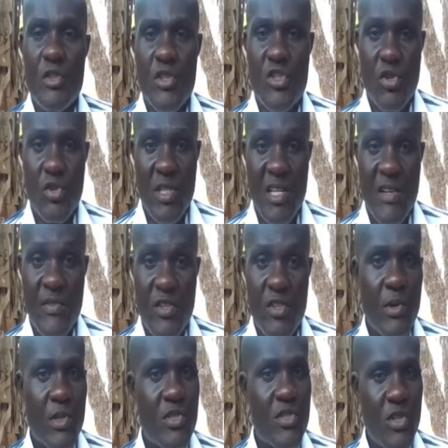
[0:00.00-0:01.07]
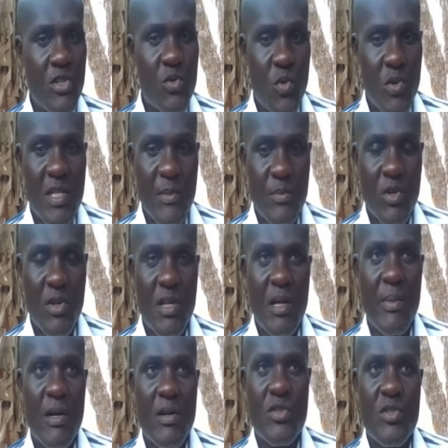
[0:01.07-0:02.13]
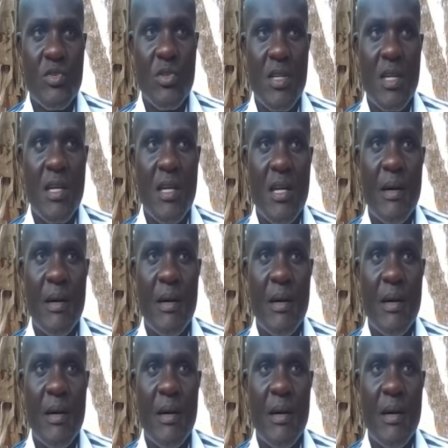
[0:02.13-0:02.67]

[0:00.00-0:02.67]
me just show you the video, but not what I'm talking about today.